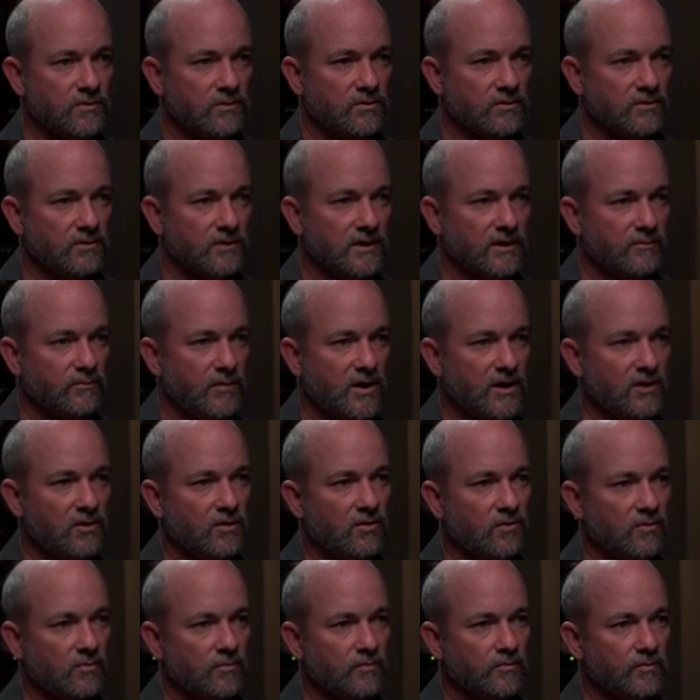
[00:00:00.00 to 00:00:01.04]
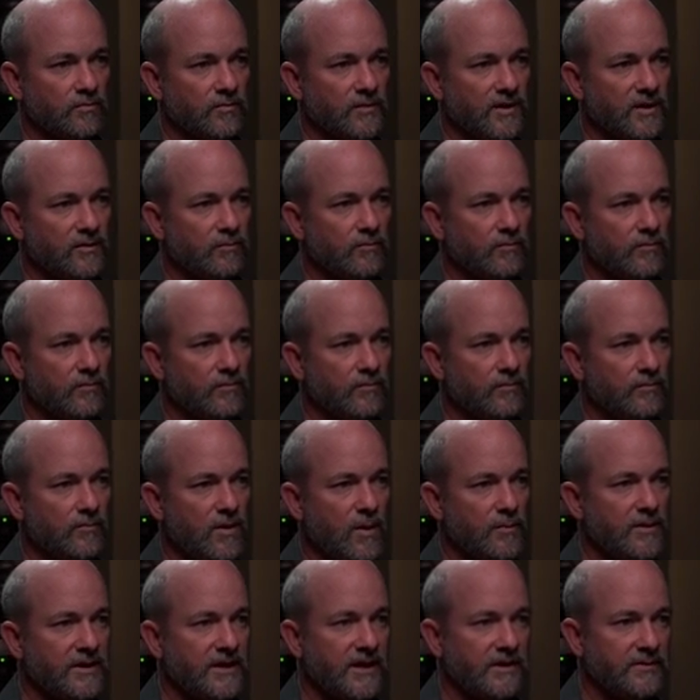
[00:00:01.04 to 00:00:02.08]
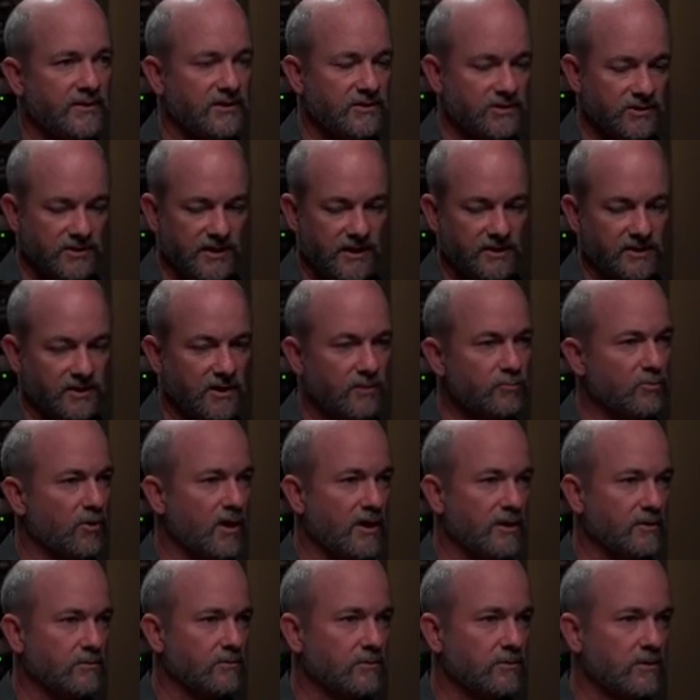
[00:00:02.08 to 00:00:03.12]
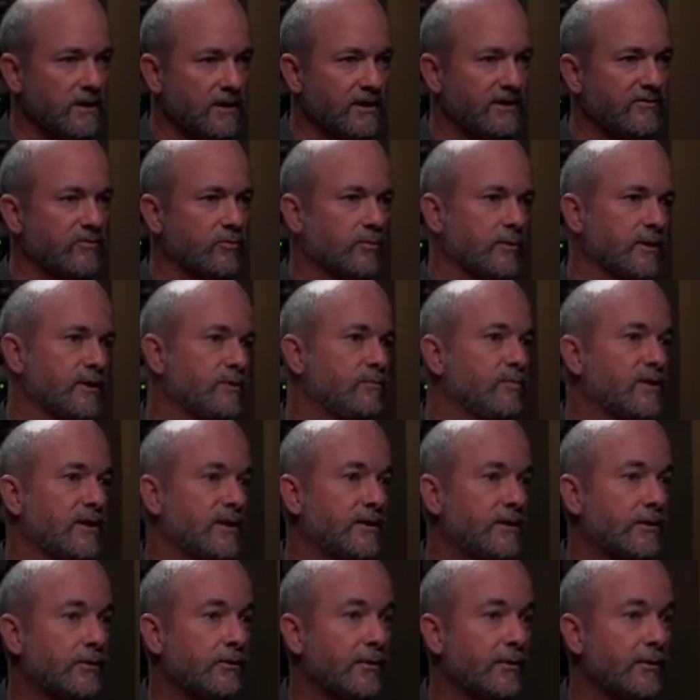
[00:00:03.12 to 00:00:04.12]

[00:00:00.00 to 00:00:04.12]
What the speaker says: were at my home, and Mom and Dad, they just had an upright. I never really played a